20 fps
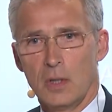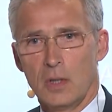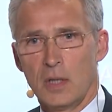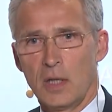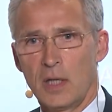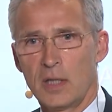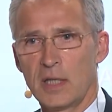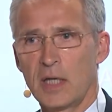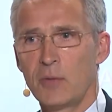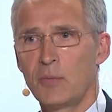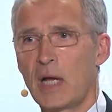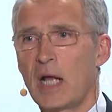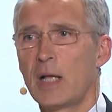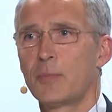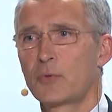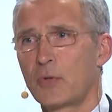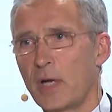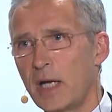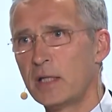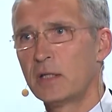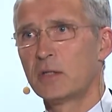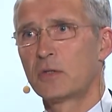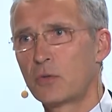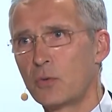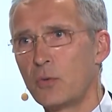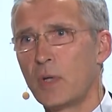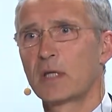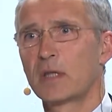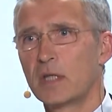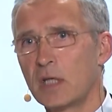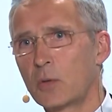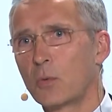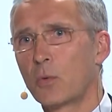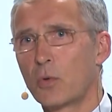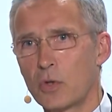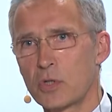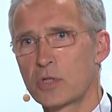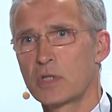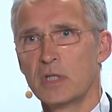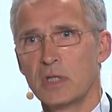And then we helped to end 2 ethnic
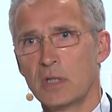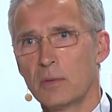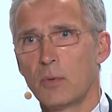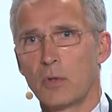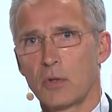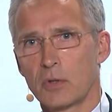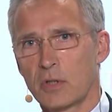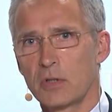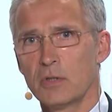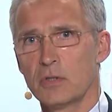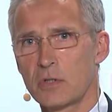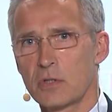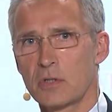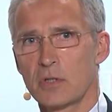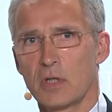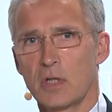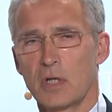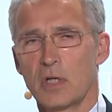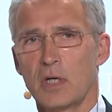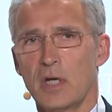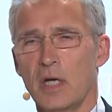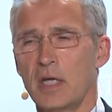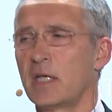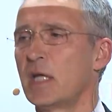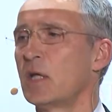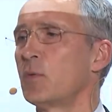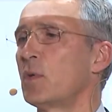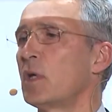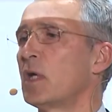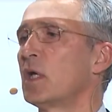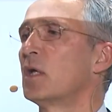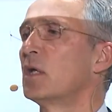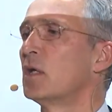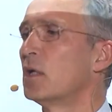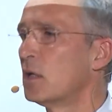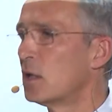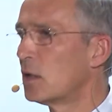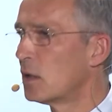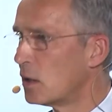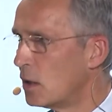wars in the Balkans. And then we
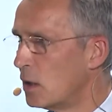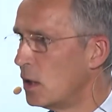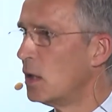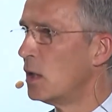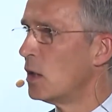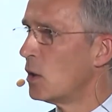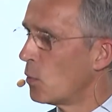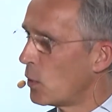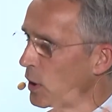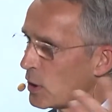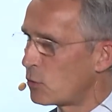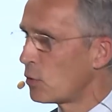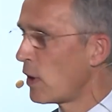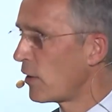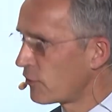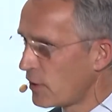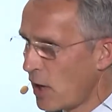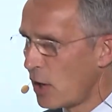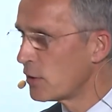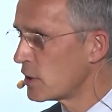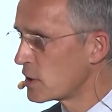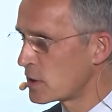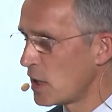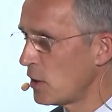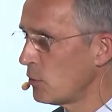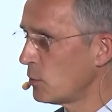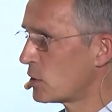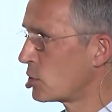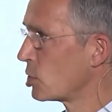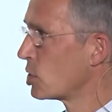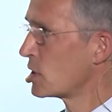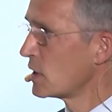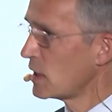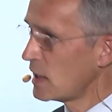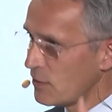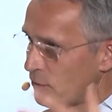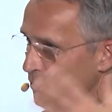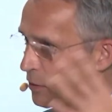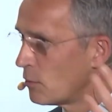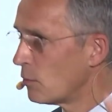went to Afghanistan, which was
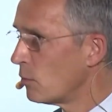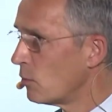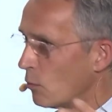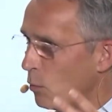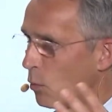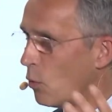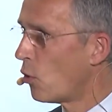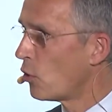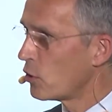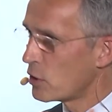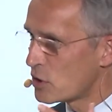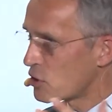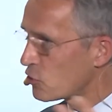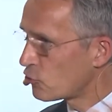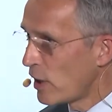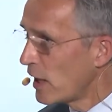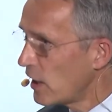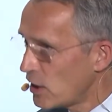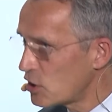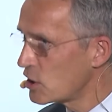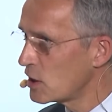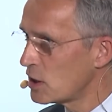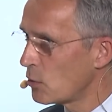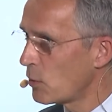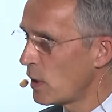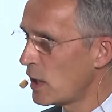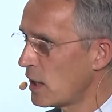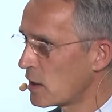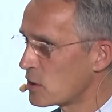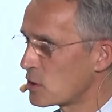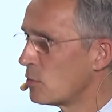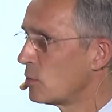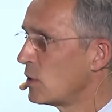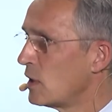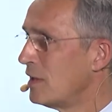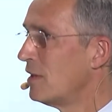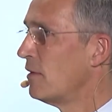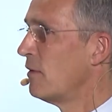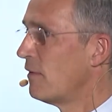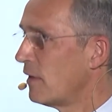even more strange in a way and
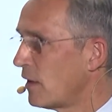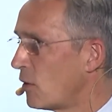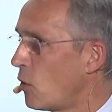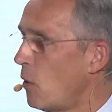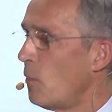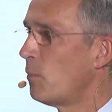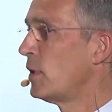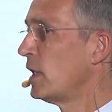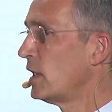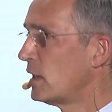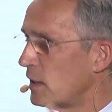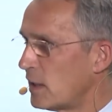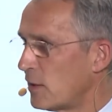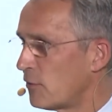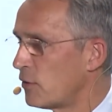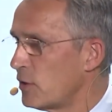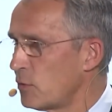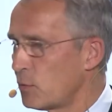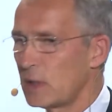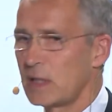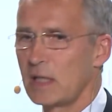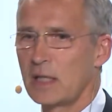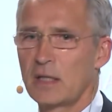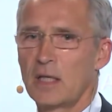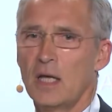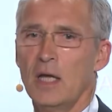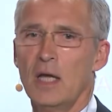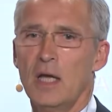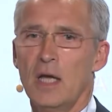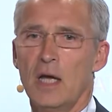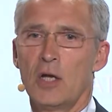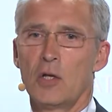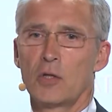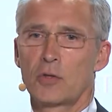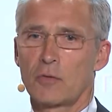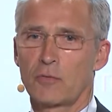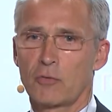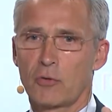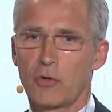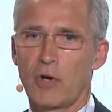something completely different. We did a
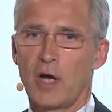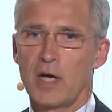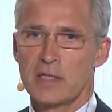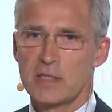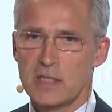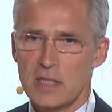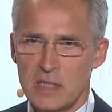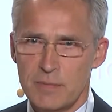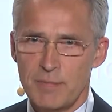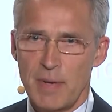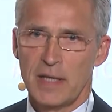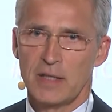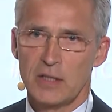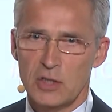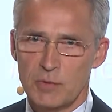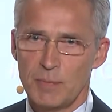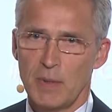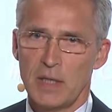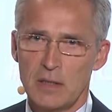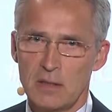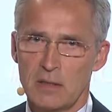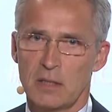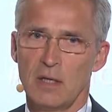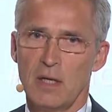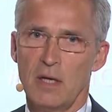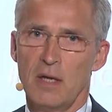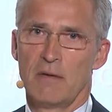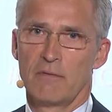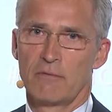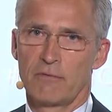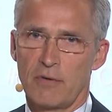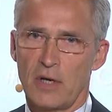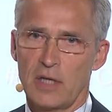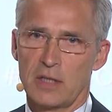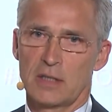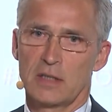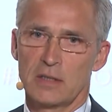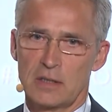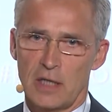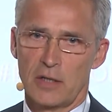lot of crisis management,
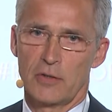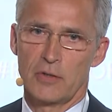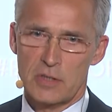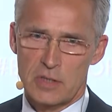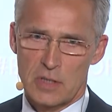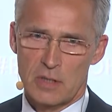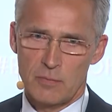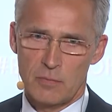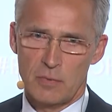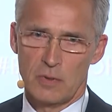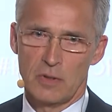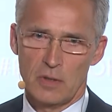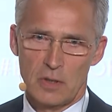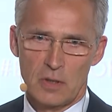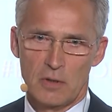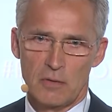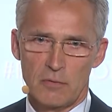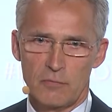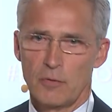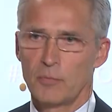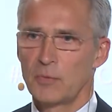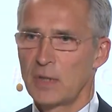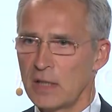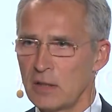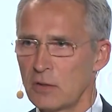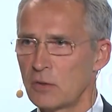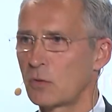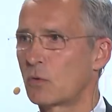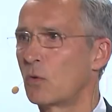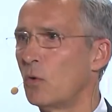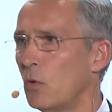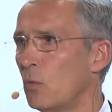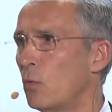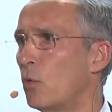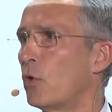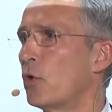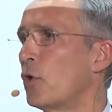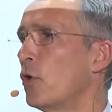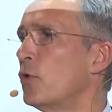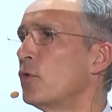fighting terrorism from the end of the Cold
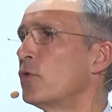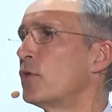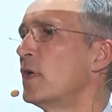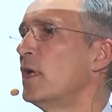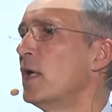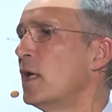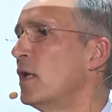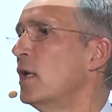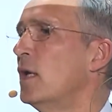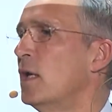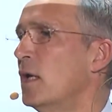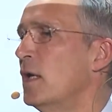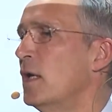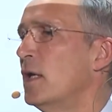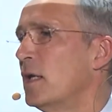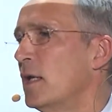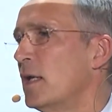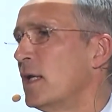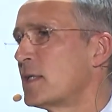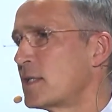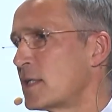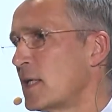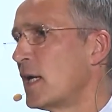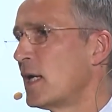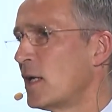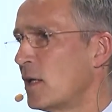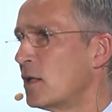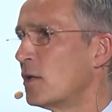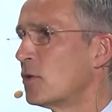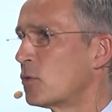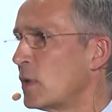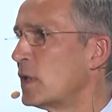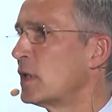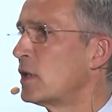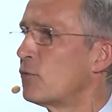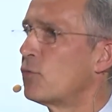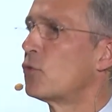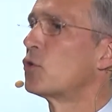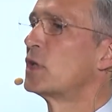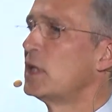War until, let's say,
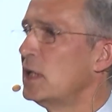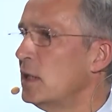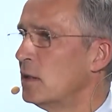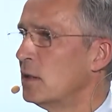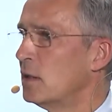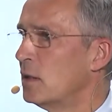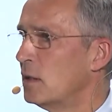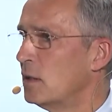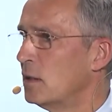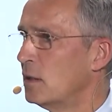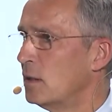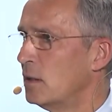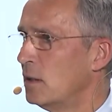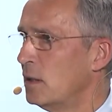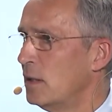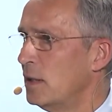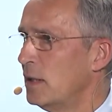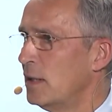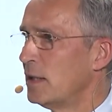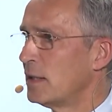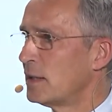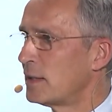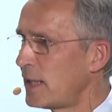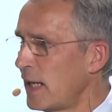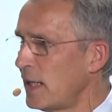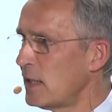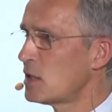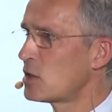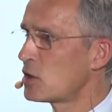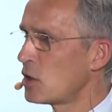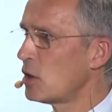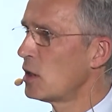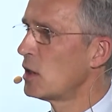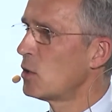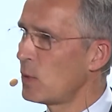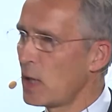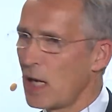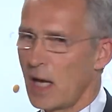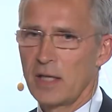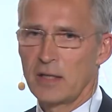2014. Then suddenly
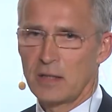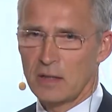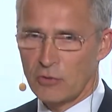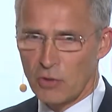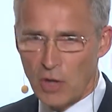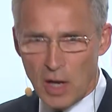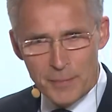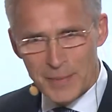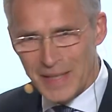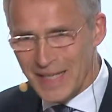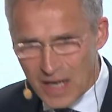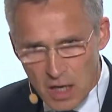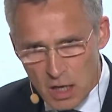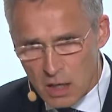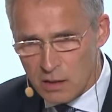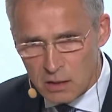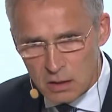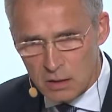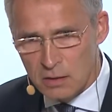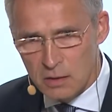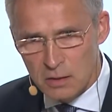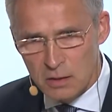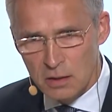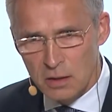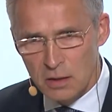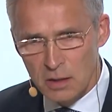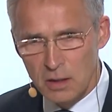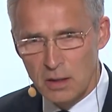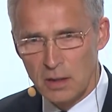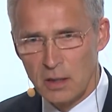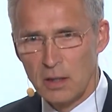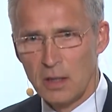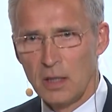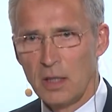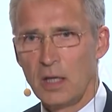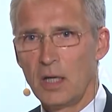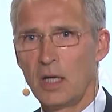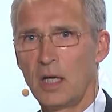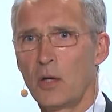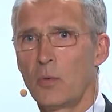we had Crimea.
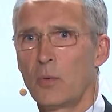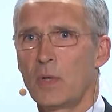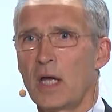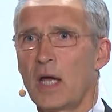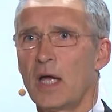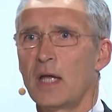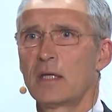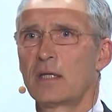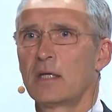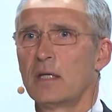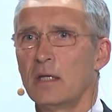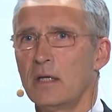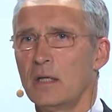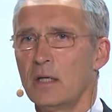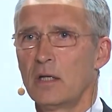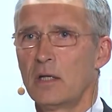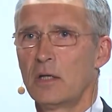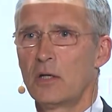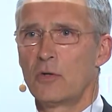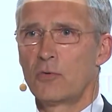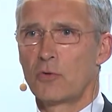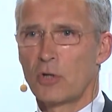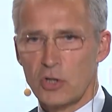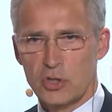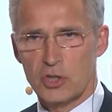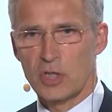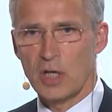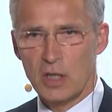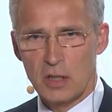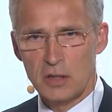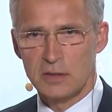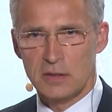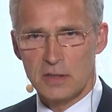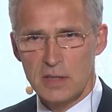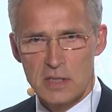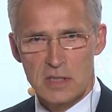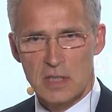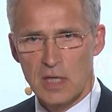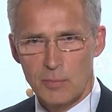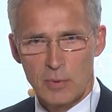We had Russia
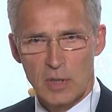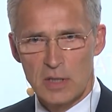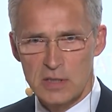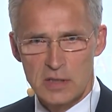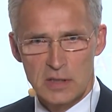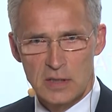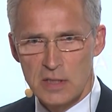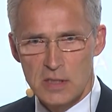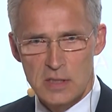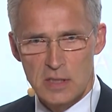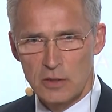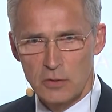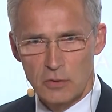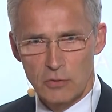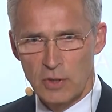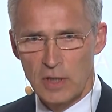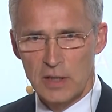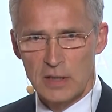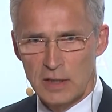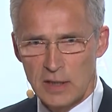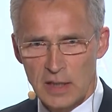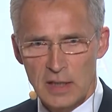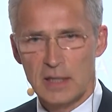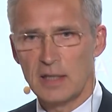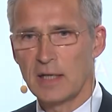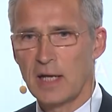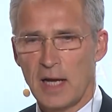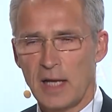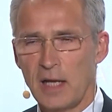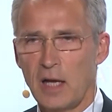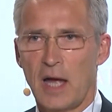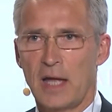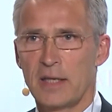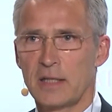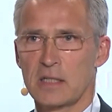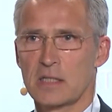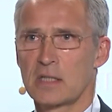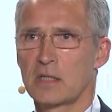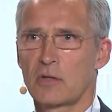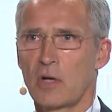destabilizing eastern Ukraine, illegally
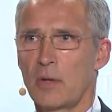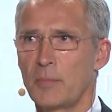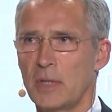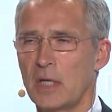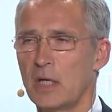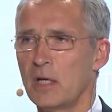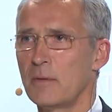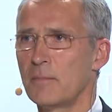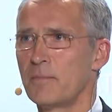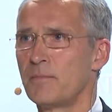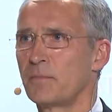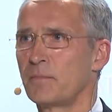annexing Crimea.